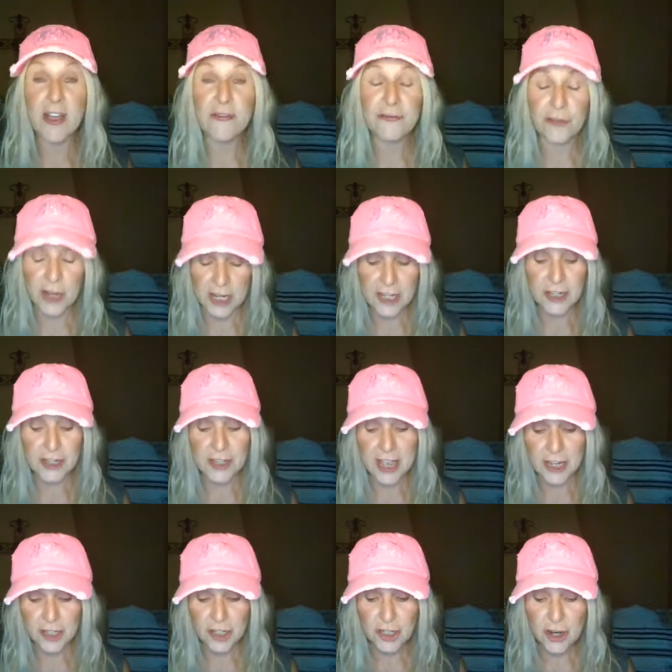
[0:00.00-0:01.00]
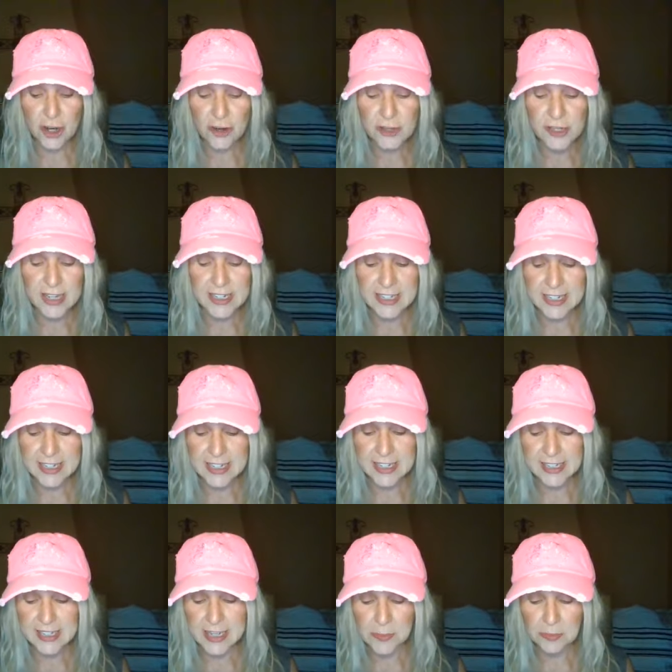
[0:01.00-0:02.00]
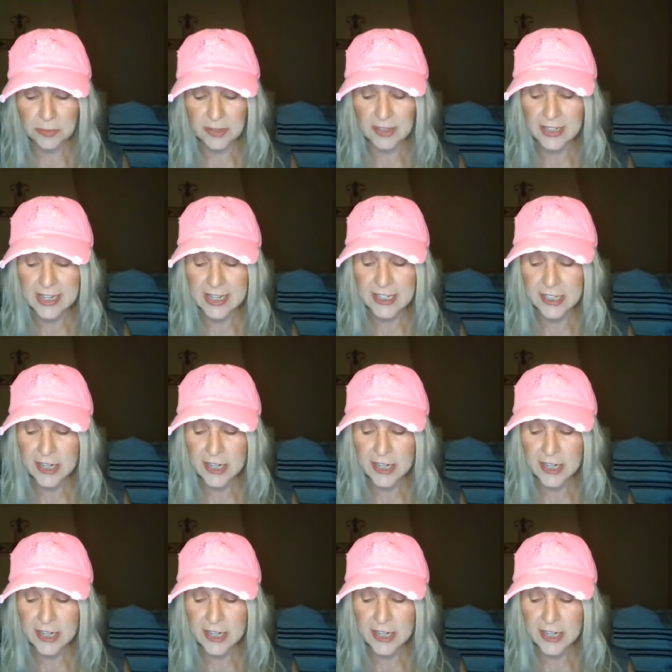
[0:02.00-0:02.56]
footage that shows a DC police